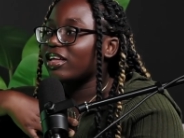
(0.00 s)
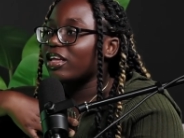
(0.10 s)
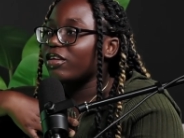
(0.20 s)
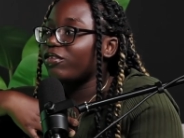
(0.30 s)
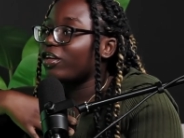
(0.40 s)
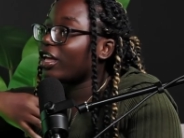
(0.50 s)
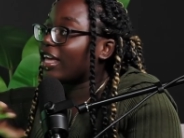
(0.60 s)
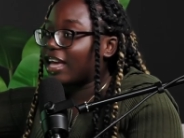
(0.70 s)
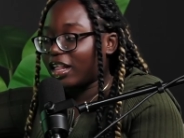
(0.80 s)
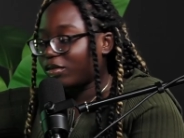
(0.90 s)
If you
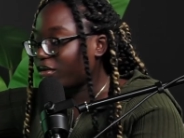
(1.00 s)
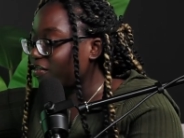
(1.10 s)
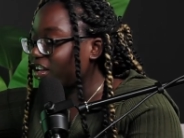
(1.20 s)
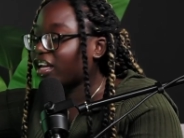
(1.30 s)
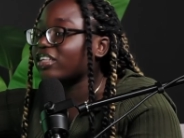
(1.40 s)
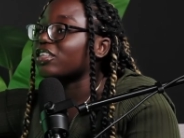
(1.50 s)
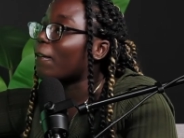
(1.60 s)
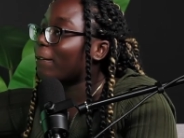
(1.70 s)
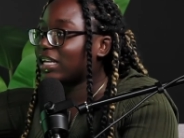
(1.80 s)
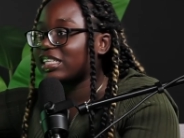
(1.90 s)
can get with it, that's your
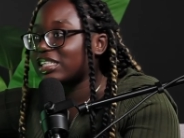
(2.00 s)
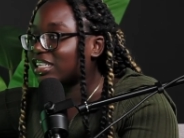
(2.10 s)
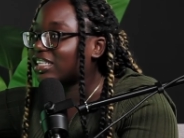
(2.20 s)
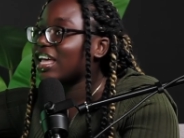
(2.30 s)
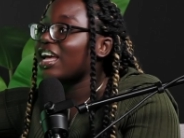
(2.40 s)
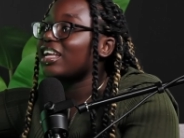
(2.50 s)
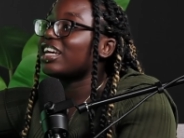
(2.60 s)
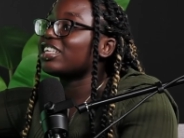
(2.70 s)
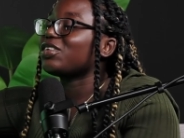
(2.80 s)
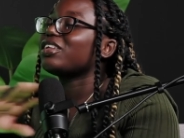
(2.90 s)
business.
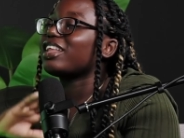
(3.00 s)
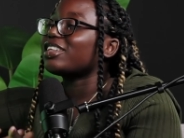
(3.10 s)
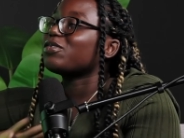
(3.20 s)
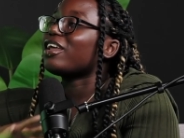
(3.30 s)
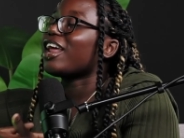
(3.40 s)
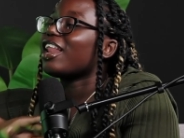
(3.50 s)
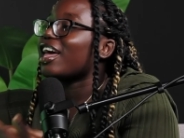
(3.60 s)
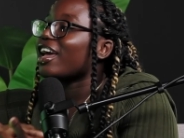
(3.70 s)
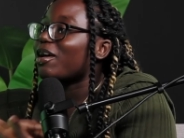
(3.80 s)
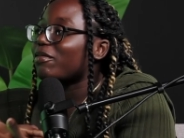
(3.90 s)
That's that's what I
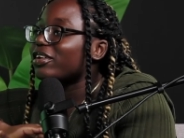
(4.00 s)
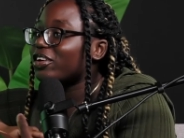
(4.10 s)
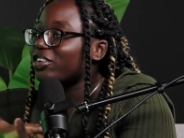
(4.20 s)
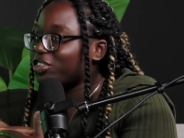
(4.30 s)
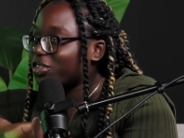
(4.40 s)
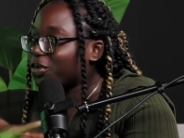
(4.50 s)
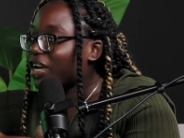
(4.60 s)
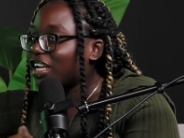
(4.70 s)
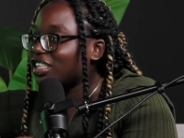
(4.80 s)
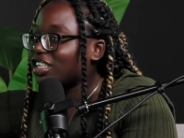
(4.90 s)
like about our
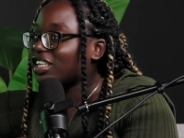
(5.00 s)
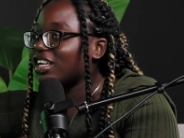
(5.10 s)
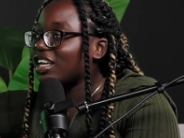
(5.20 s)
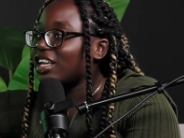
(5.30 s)
generation.